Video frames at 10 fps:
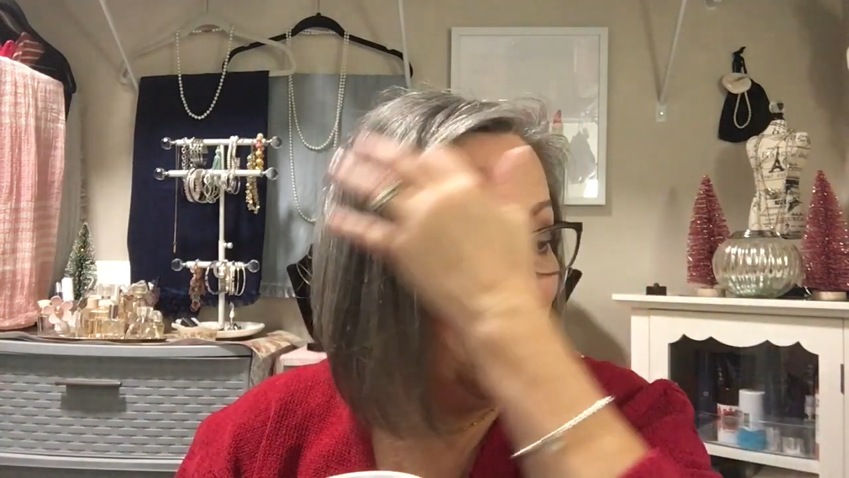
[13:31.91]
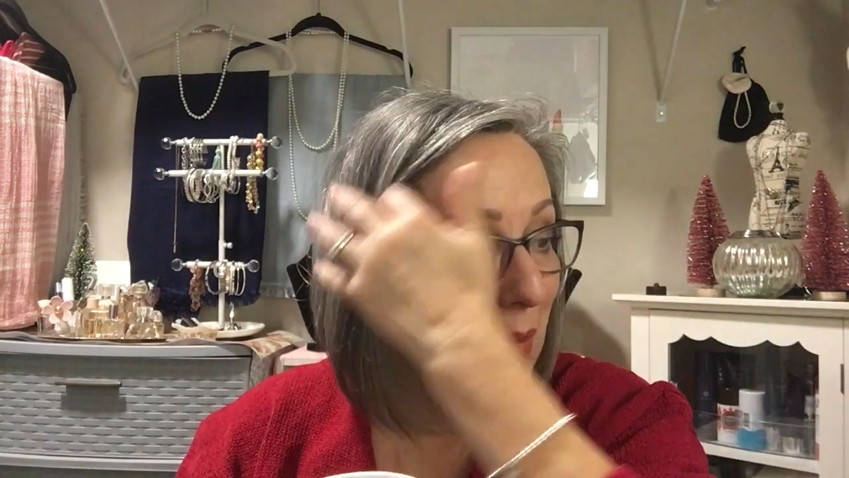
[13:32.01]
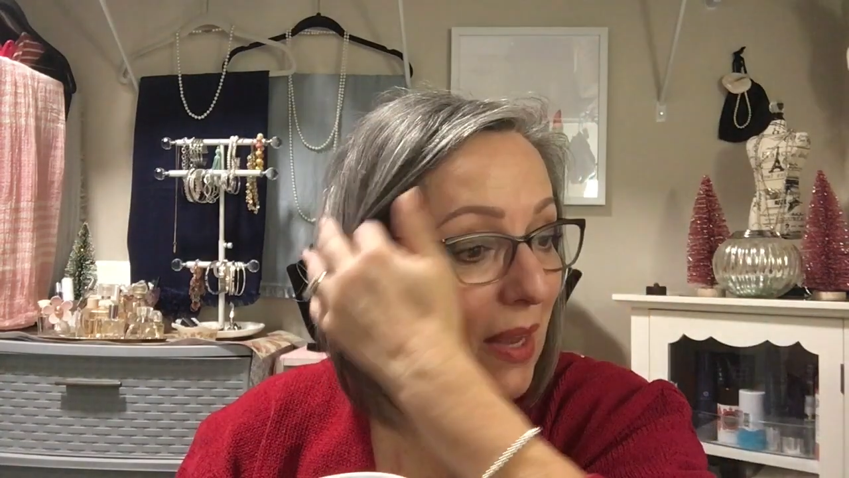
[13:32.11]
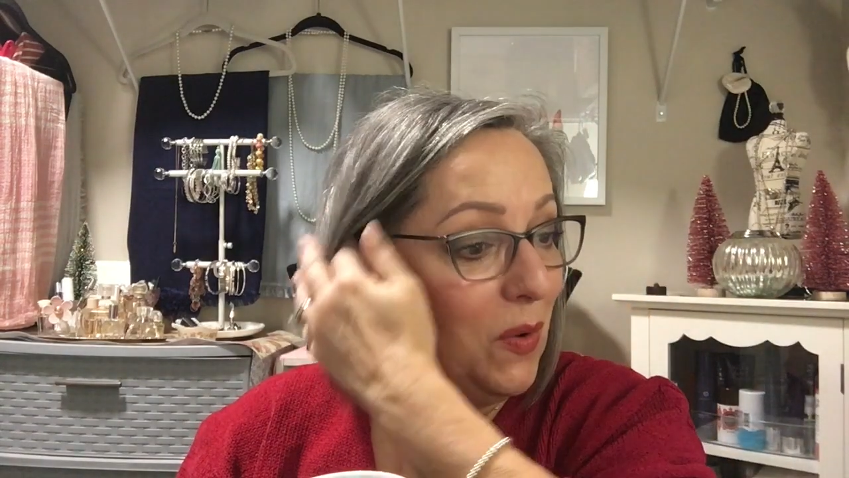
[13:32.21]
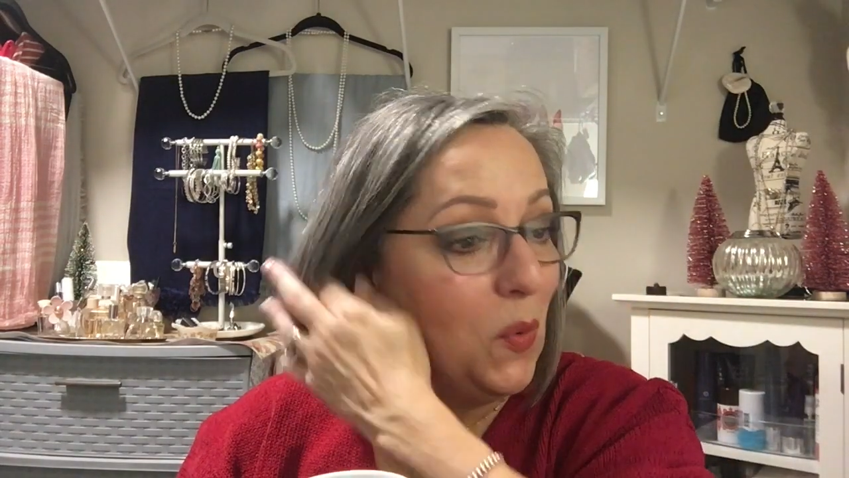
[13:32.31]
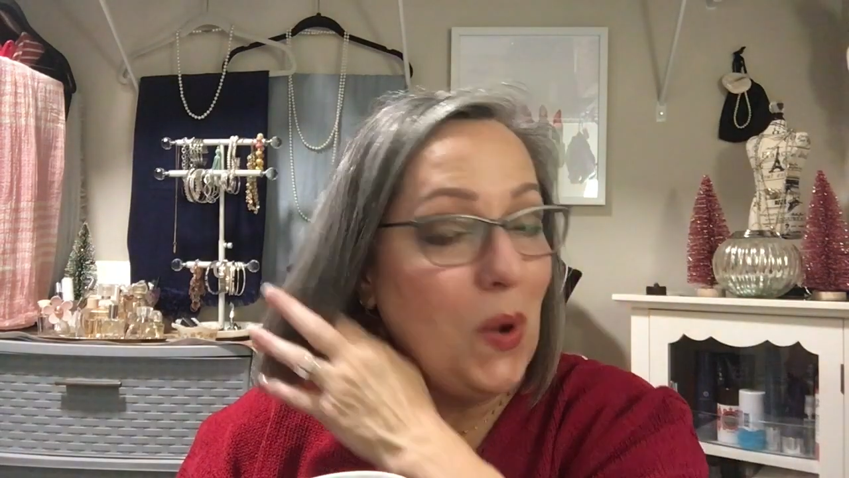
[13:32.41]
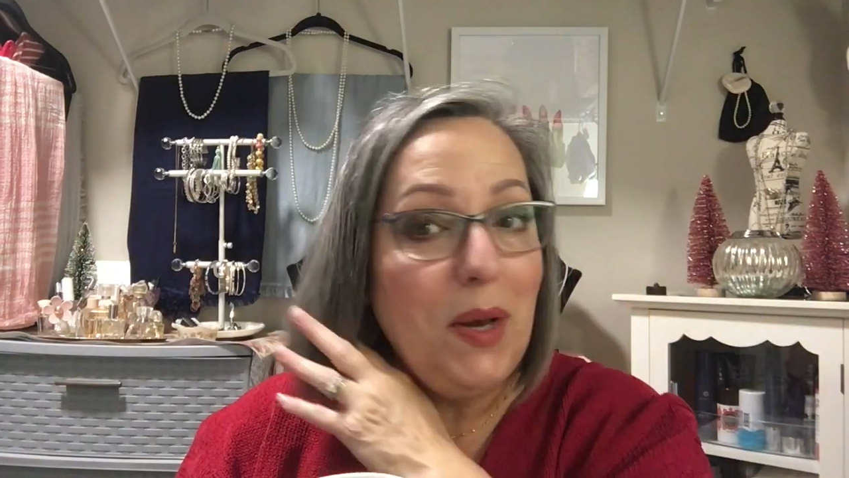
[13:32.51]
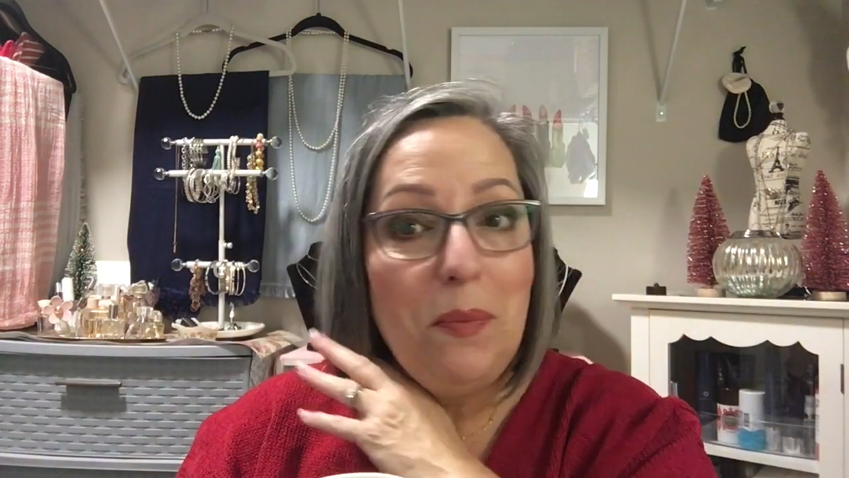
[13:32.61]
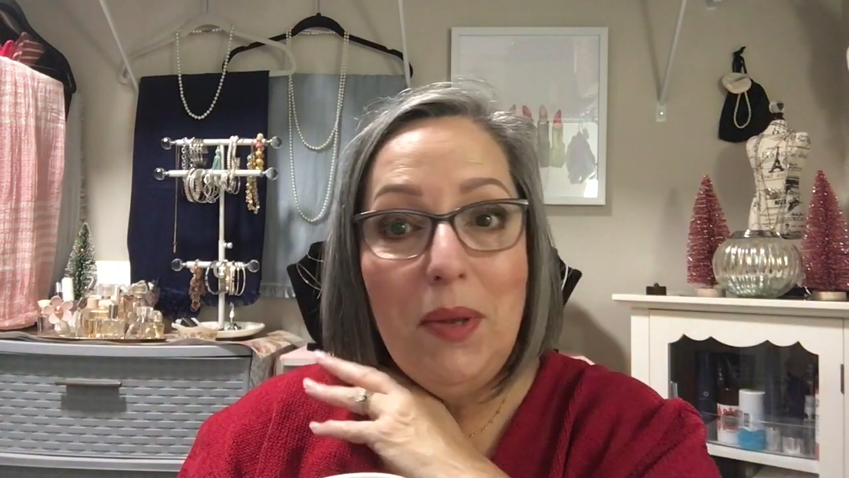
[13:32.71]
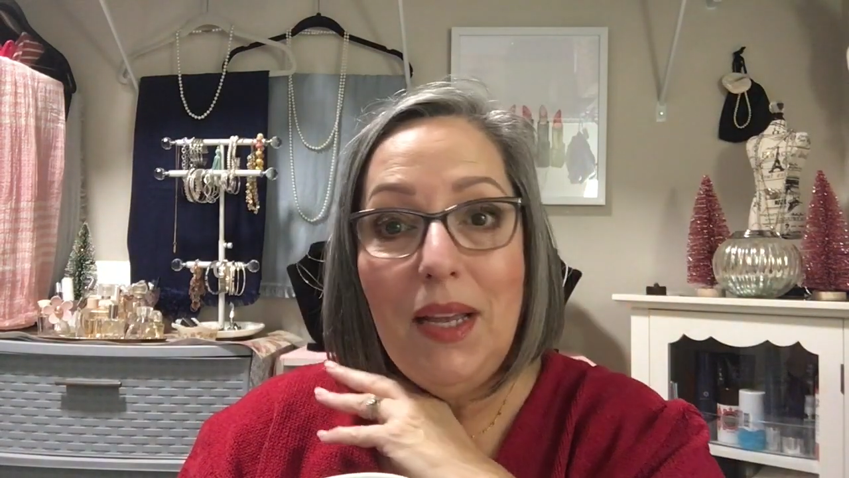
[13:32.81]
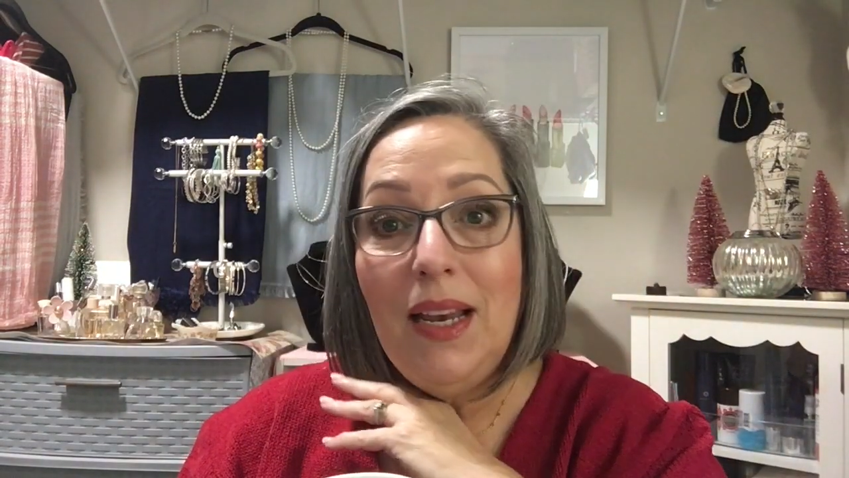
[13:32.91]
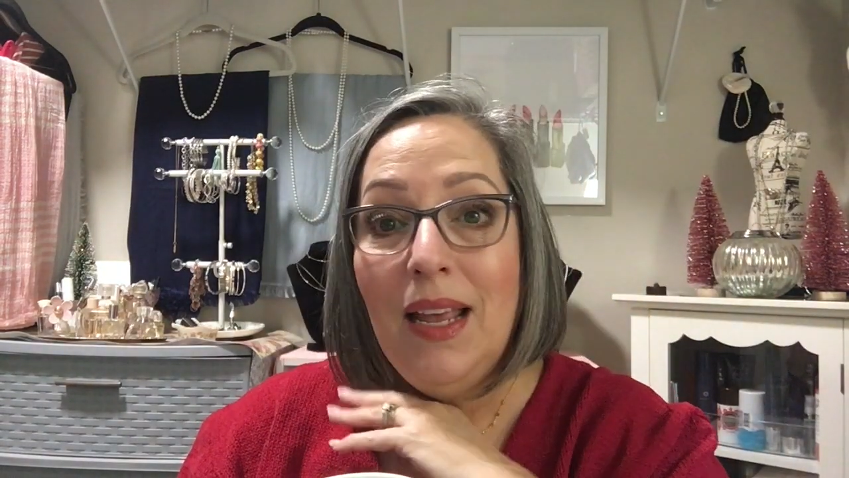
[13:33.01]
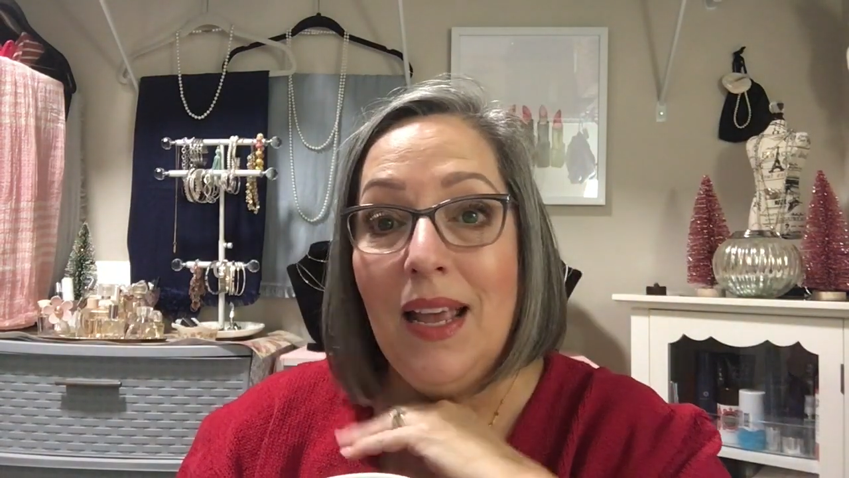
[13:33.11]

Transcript: I make quite a bit,